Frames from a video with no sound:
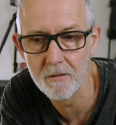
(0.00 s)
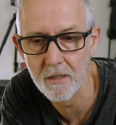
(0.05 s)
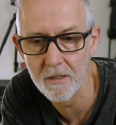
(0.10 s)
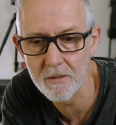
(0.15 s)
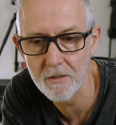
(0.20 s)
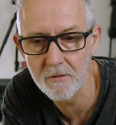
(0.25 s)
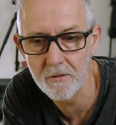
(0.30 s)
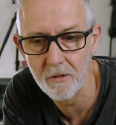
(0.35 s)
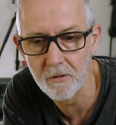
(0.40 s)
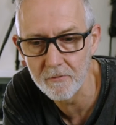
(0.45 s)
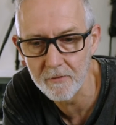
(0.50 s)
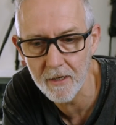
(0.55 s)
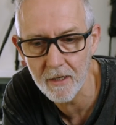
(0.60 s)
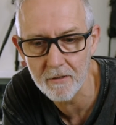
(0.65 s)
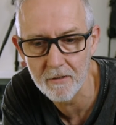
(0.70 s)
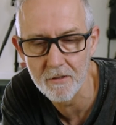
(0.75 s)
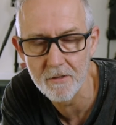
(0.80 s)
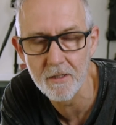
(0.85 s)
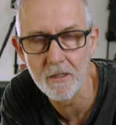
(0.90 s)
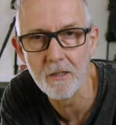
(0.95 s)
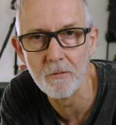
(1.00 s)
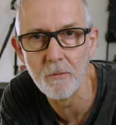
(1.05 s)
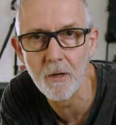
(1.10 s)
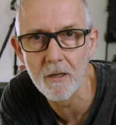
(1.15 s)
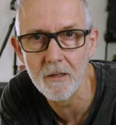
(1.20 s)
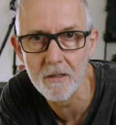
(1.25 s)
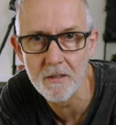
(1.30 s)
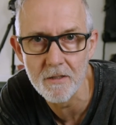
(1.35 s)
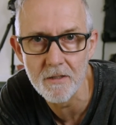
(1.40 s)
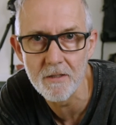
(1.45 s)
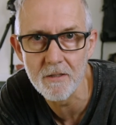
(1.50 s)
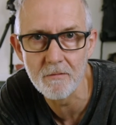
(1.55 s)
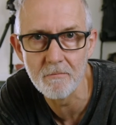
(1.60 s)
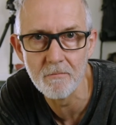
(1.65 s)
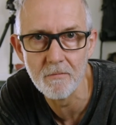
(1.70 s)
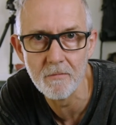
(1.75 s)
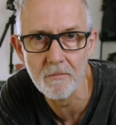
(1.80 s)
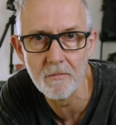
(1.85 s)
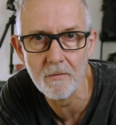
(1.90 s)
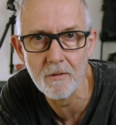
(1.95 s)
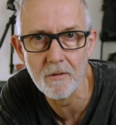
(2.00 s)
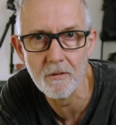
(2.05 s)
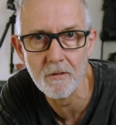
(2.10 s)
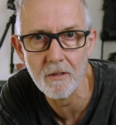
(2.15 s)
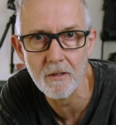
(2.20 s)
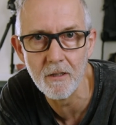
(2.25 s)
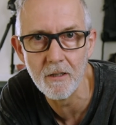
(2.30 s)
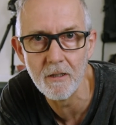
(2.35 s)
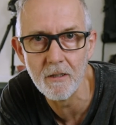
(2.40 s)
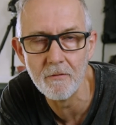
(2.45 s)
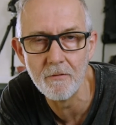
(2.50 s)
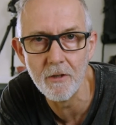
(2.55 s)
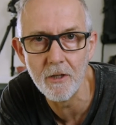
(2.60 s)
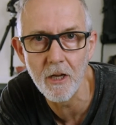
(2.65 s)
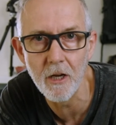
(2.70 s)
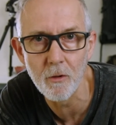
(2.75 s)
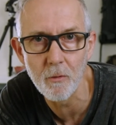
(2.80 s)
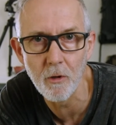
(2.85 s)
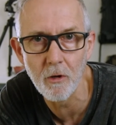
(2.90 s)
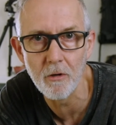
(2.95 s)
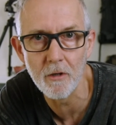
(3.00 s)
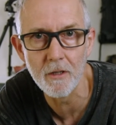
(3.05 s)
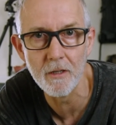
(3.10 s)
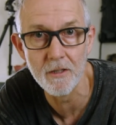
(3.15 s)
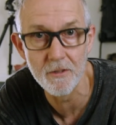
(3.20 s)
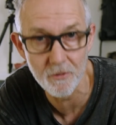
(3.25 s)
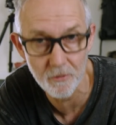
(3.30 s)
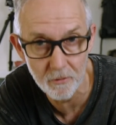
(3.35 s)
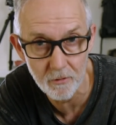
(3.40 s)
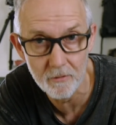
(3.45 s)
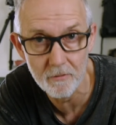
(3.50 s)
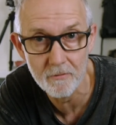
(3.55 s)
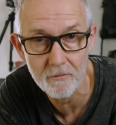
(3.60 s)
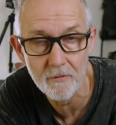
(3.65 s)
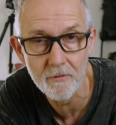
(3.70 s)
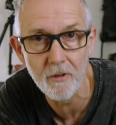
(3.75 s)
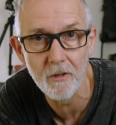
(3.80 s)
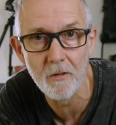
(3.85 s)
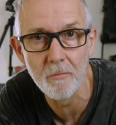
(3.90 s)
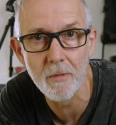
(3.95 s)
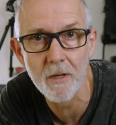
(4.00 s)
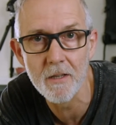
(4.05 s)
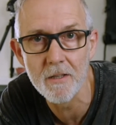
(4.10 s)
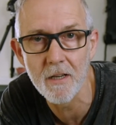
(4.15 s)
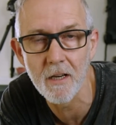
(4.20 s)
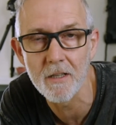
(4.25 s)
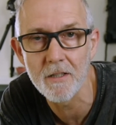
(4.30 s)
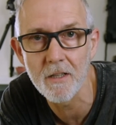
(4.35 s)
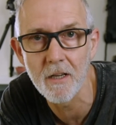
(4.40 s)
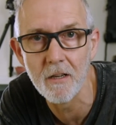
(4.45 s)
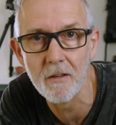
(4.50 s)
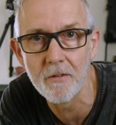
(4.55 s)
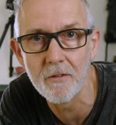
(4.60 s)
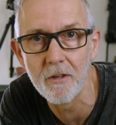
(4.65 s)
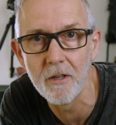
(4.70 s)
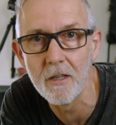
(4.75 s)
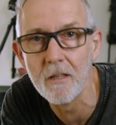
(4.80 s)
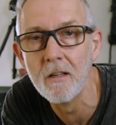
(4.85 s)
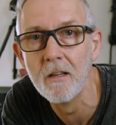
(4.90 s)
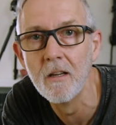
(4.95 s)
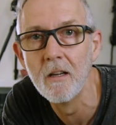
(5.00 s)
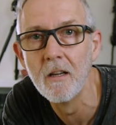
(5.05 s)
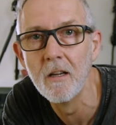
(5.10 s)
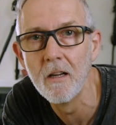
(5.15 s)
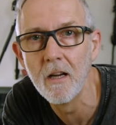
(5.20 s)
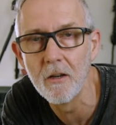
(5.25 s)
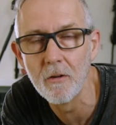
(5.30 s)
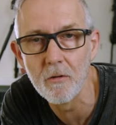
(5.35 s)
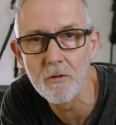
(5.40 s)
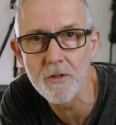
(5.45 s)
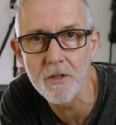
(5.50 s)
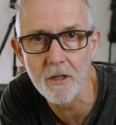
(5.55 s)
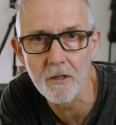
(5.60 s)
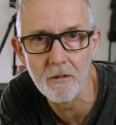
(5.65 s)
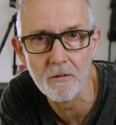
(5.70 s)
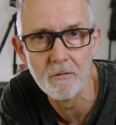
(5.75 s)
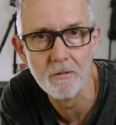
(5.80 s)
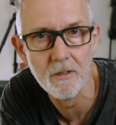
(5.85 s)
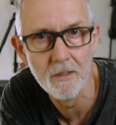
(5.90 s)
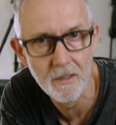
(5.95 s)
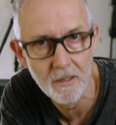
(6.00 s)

two factors there. One is the video quality is good from the Pentax K3, and also,